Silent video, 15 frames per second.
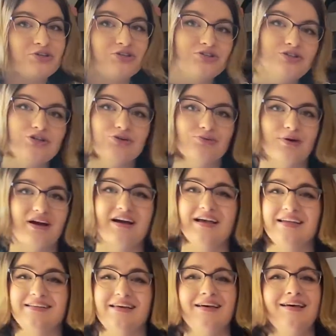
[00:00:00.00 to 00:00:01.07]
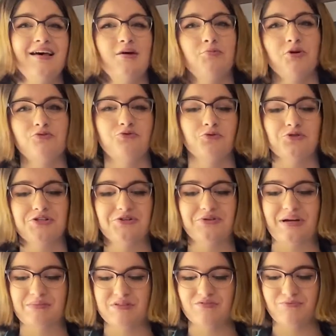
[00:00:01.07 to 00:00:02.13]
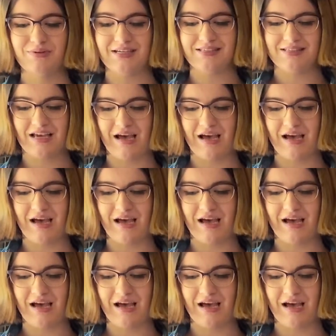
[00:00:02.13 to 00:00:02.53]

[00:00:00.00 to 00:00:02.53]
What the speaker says: to grind about 14 grams of beans.